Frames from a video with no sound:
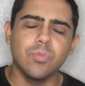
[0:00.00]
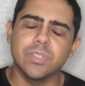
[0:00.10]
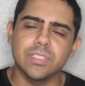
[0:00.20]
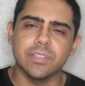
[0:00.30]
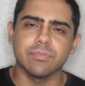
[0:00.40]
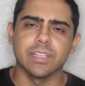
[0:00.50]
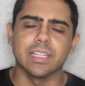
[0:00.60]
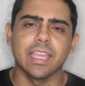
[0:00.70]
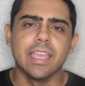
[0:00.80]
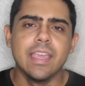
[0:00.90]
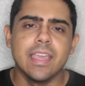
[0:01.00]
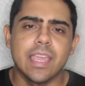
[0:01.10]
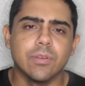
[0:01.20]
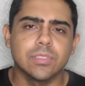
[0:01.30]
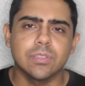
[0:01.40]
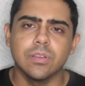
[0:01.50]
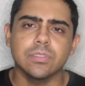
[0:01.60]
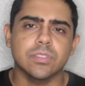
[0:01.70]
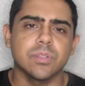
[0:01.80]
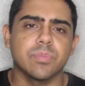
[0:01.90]
much different. Like, it was close
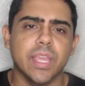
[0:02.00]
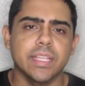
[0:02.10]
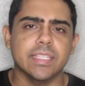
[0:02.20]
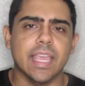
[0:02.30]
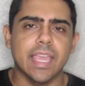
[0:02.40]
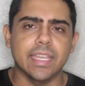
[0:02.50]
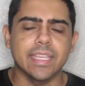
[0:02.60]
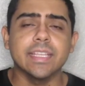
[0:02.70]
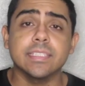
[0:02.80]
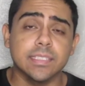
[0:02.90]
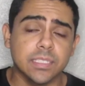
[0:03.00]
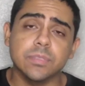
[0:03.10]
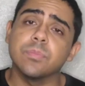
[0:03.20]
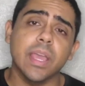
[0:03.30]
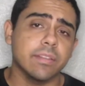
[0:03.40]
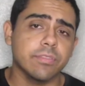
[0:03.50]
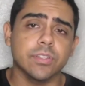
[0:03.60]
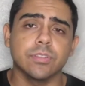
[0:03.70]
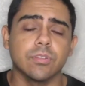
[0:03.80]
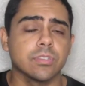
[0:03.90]
grip bench, and yes, this is bad for your
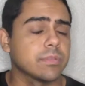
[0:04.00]
shoulders.